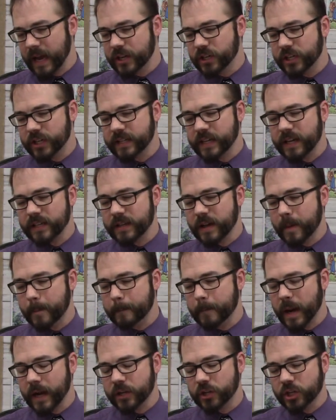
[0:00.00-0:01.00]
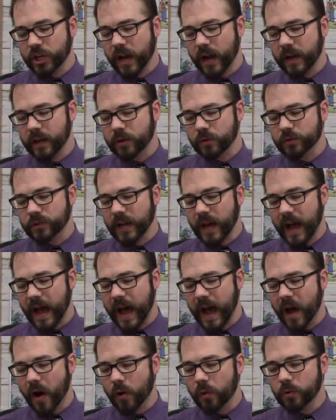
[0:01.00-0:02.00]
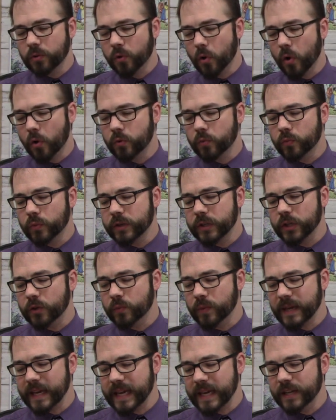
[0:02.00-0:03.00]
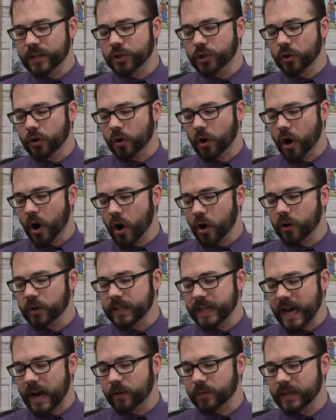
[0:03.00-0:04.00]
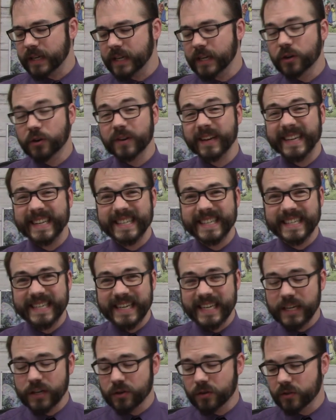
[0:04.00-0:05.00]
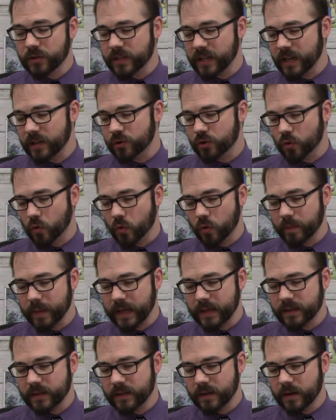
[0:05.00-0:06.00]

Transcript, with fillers: And she says, My child, how long will you eat your heart out here in tears and torment?